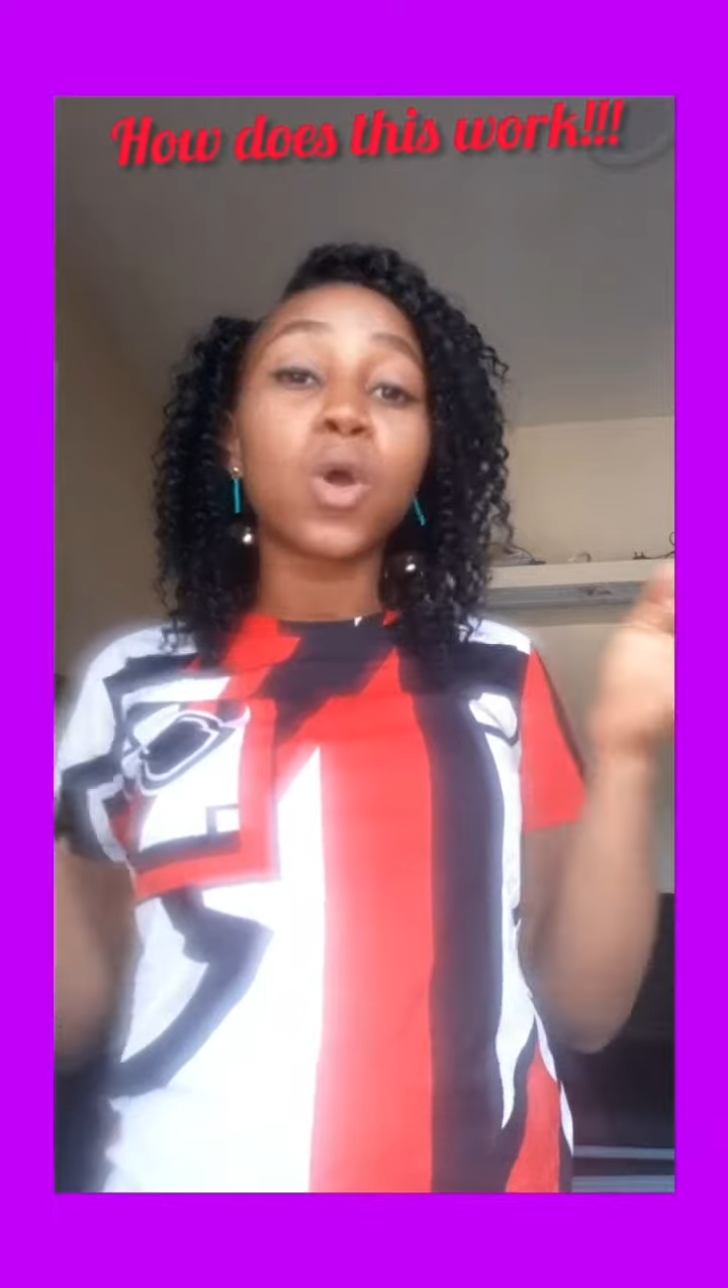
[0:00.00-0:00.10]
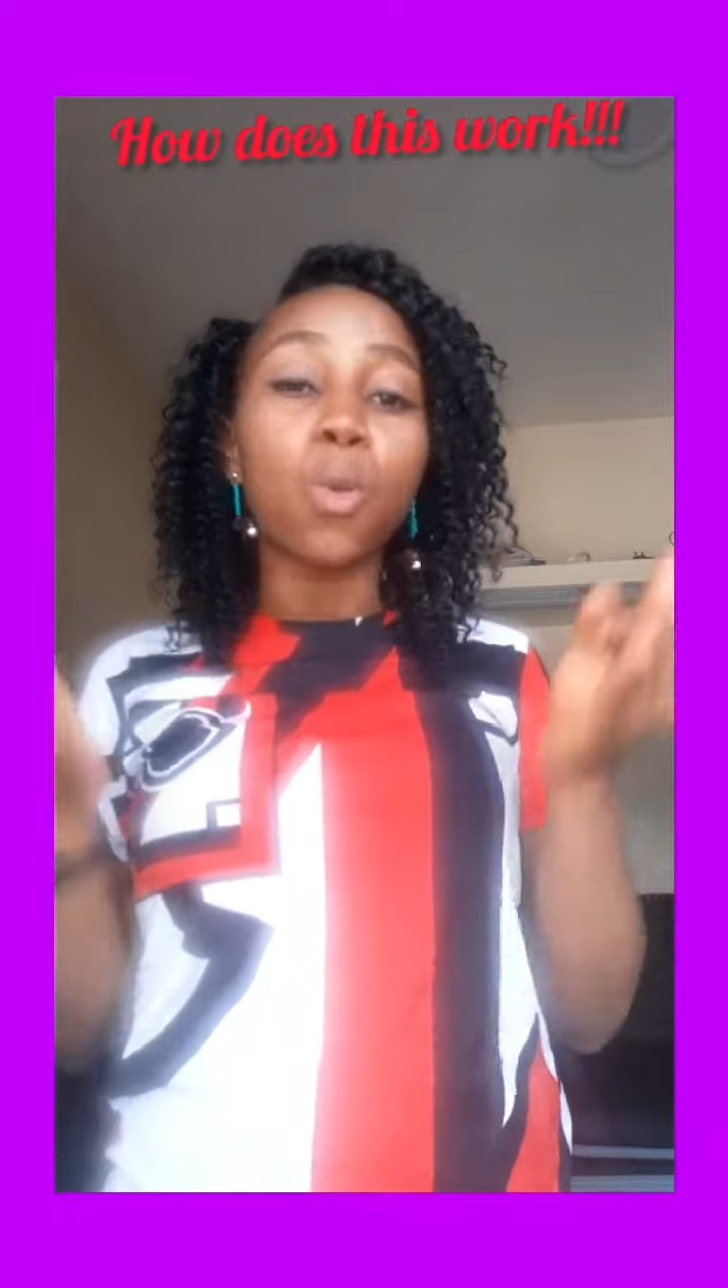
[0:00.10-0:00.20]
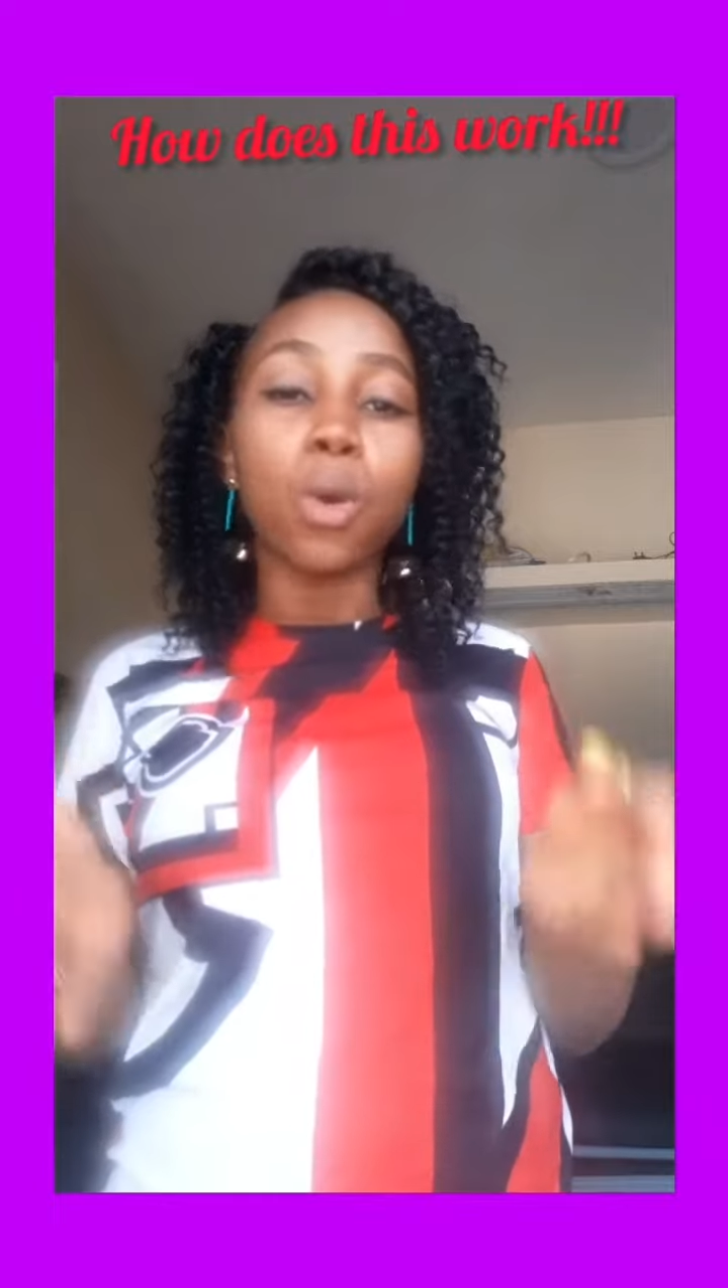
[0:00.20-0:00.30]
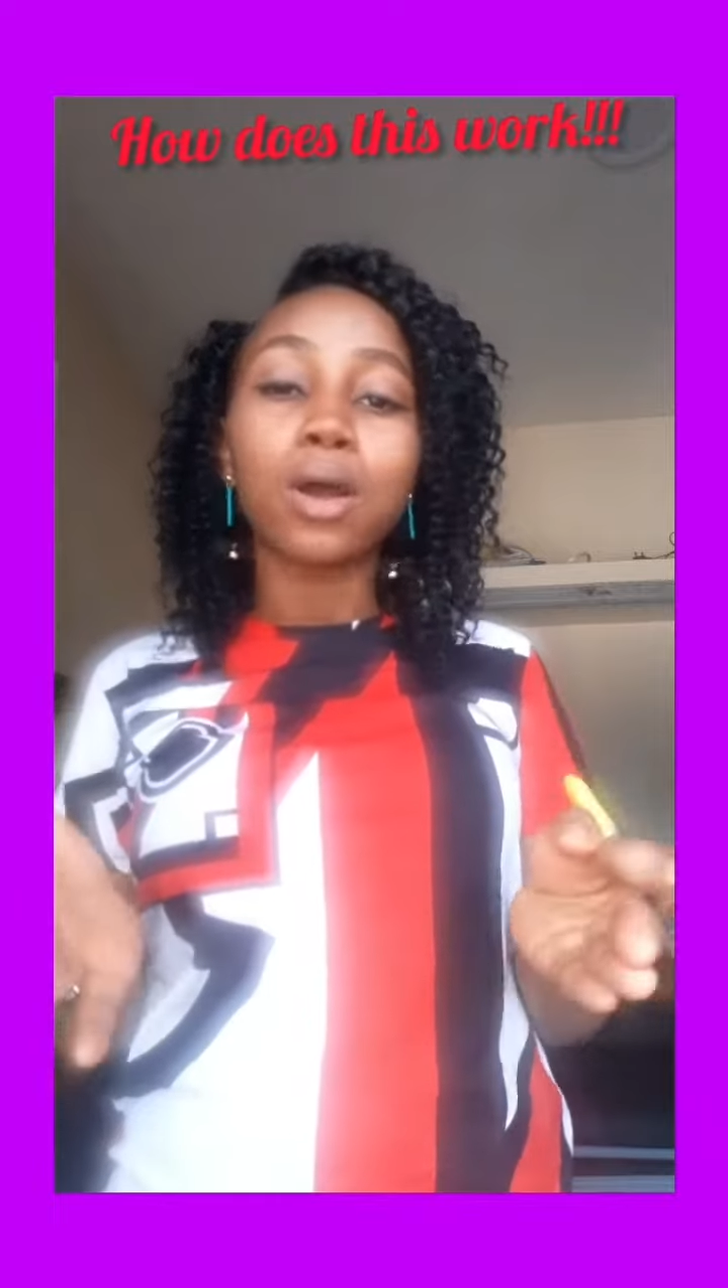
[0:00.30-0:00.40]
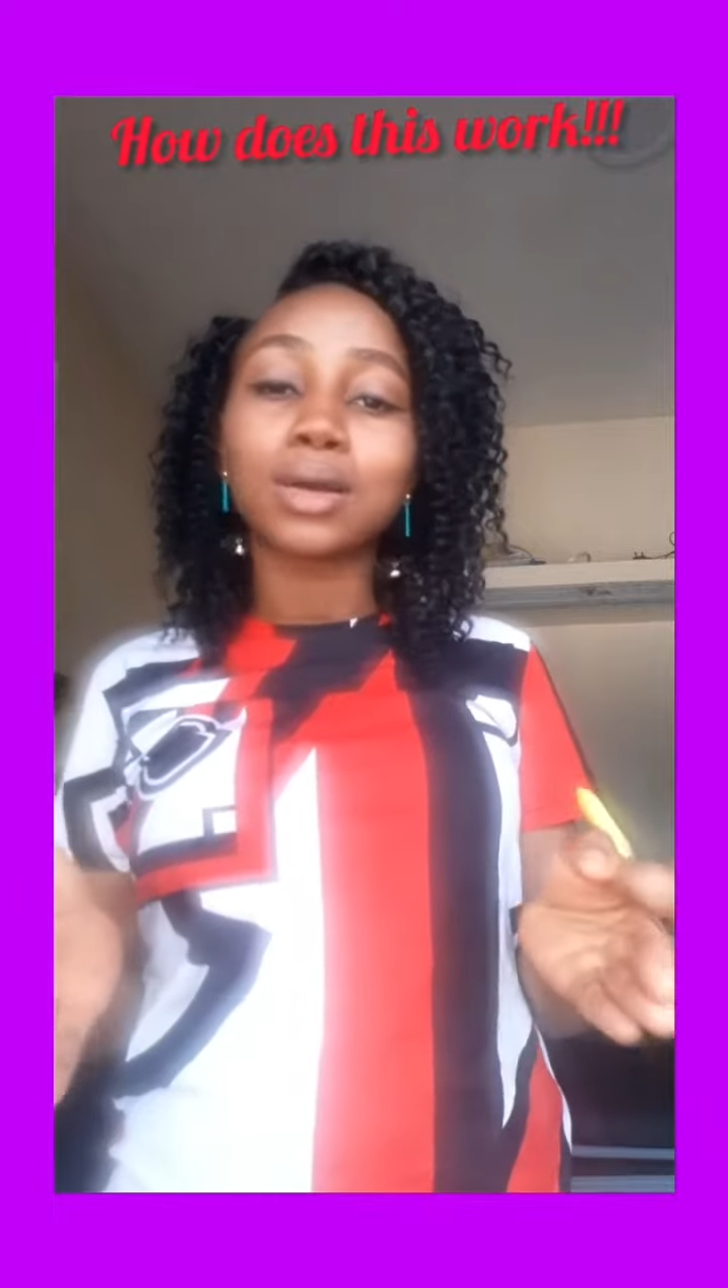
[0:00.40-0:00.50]

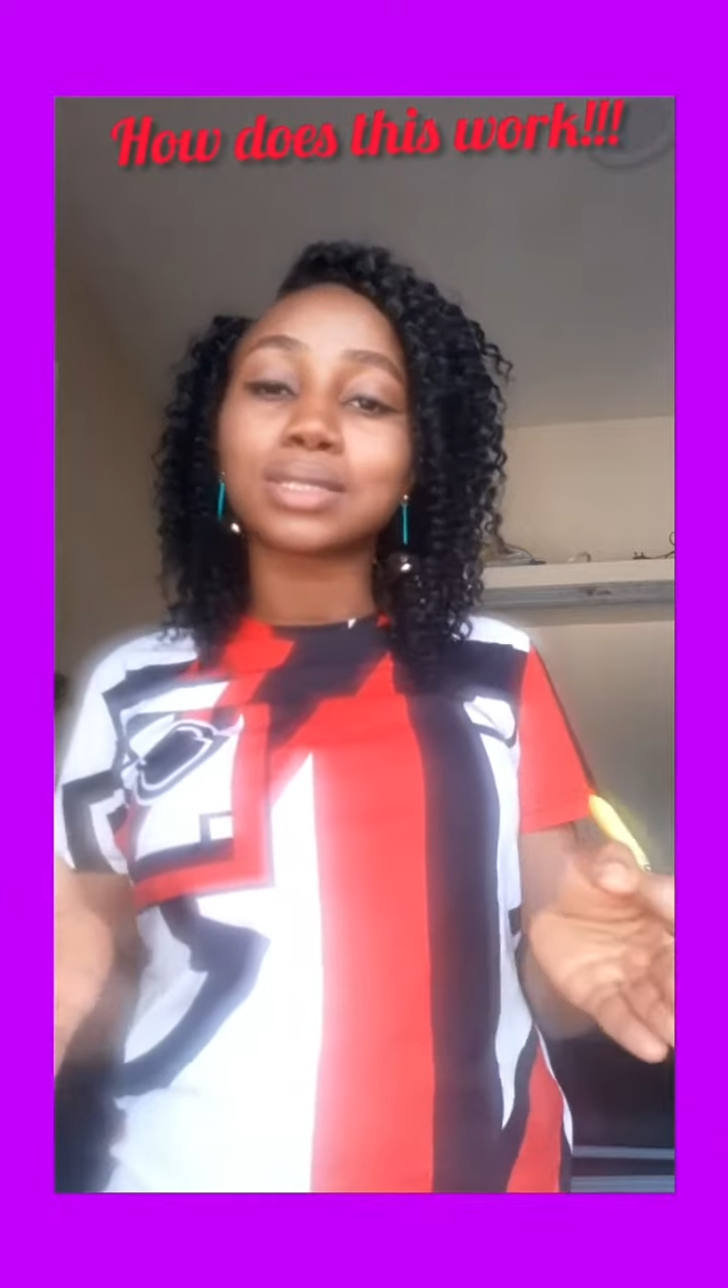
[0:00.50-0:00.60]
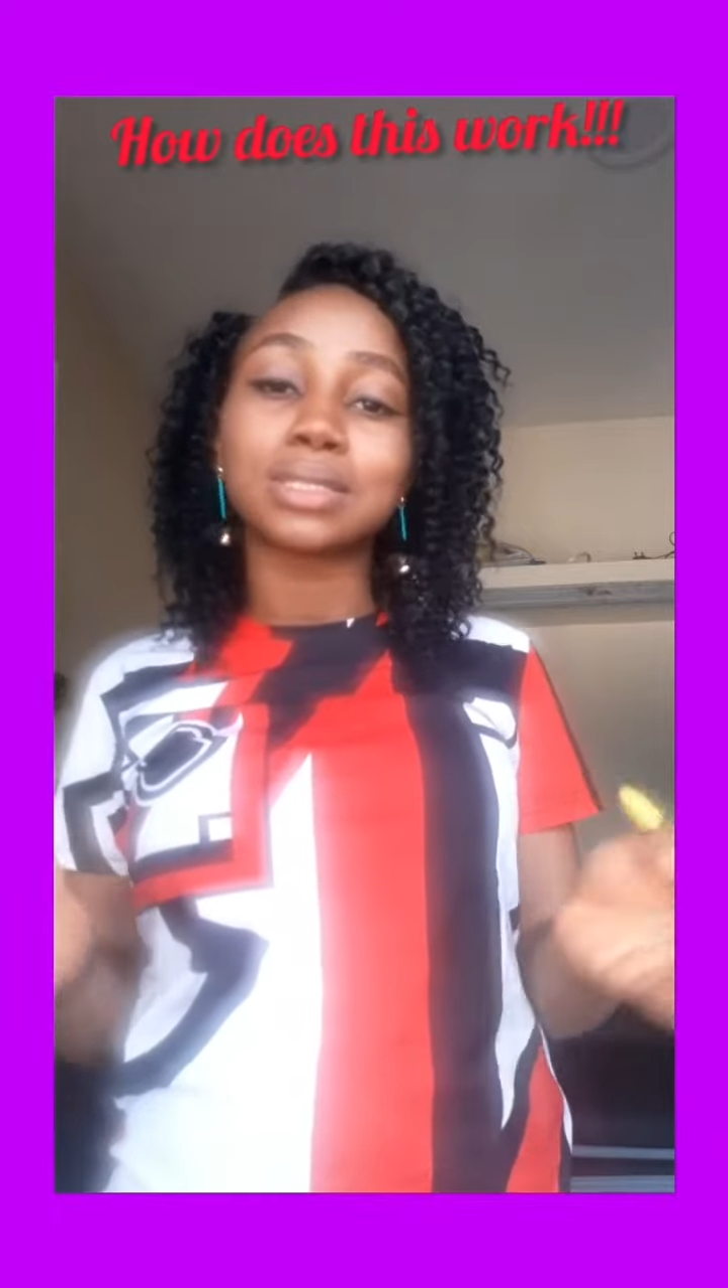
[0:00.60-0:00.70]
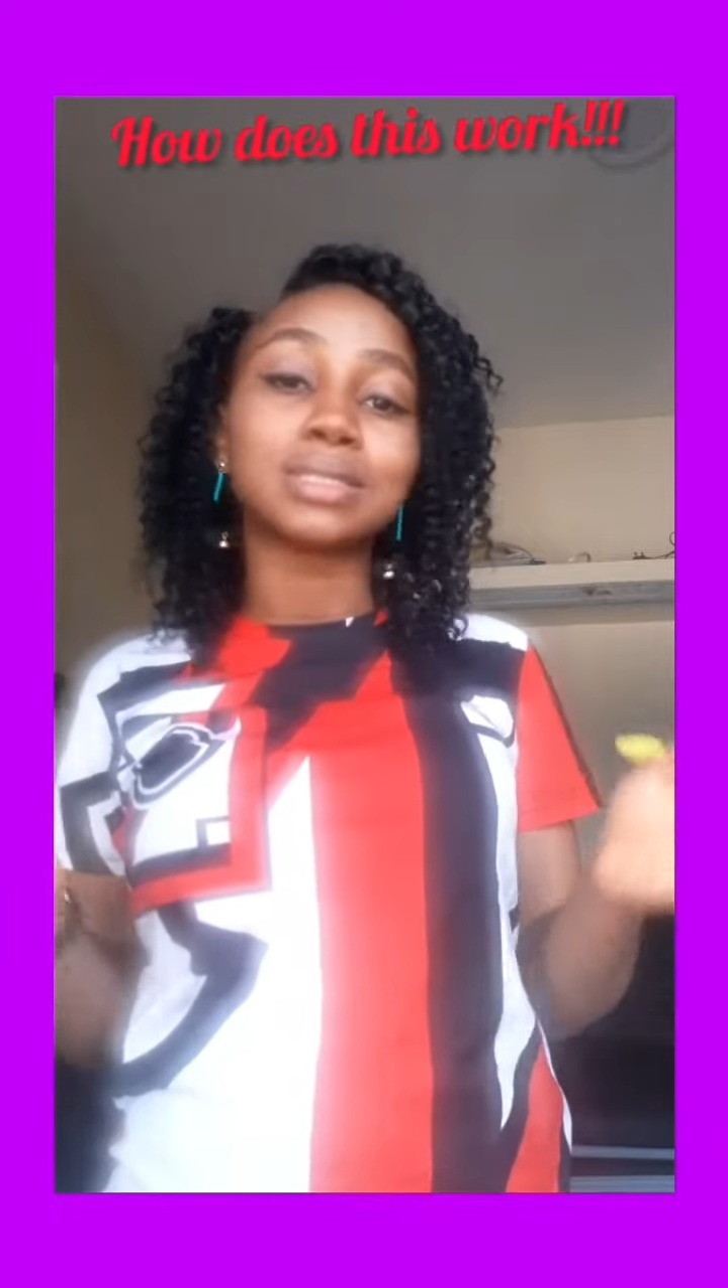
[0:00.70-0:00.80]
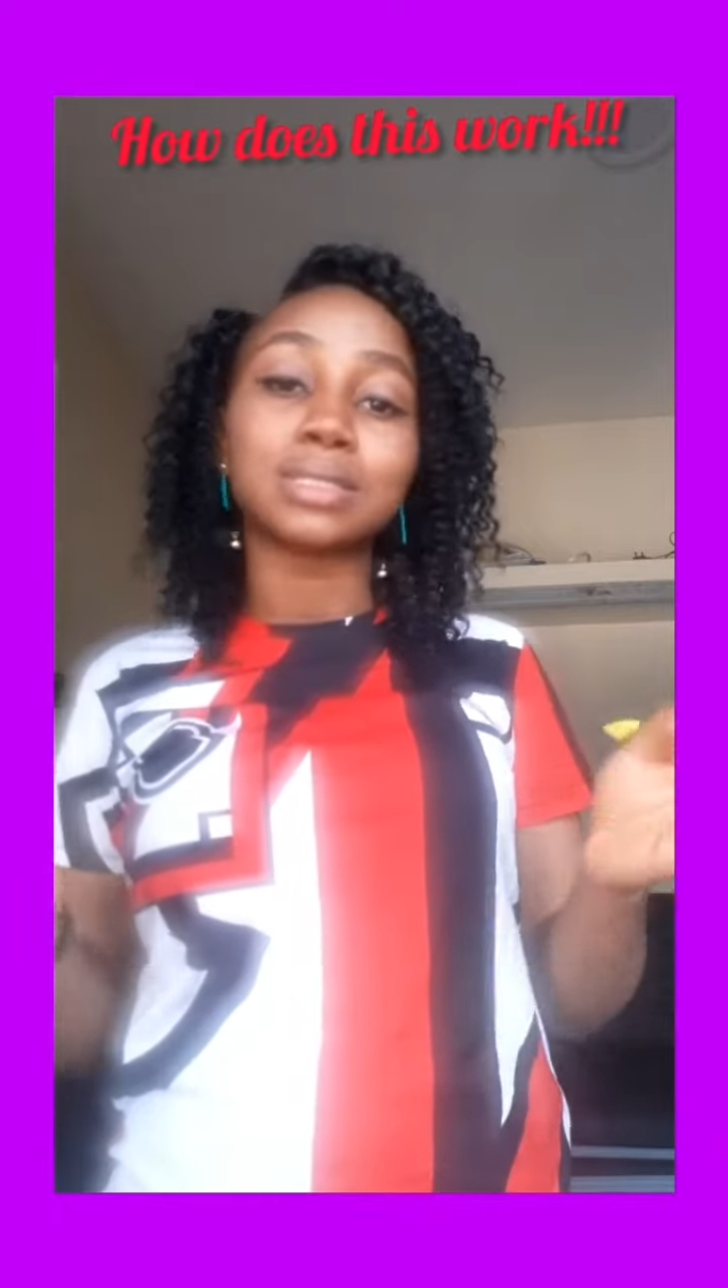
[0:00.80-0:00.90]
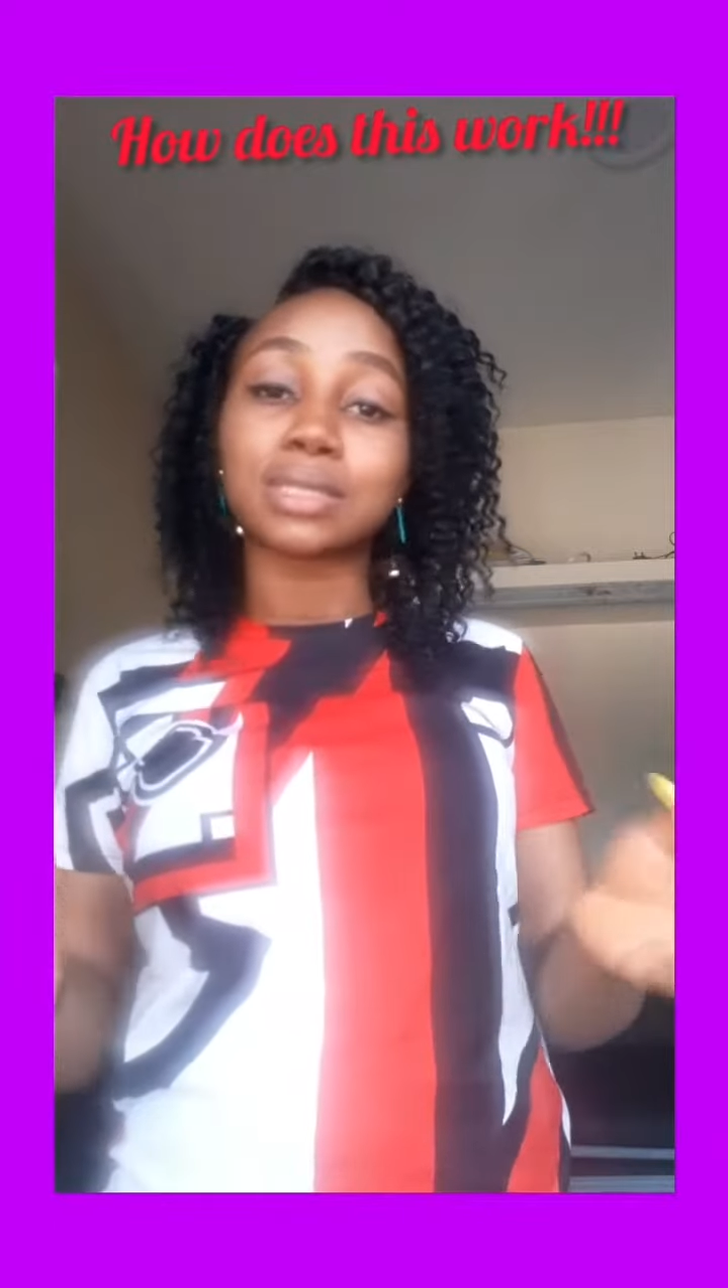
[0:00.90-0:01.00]
what causes this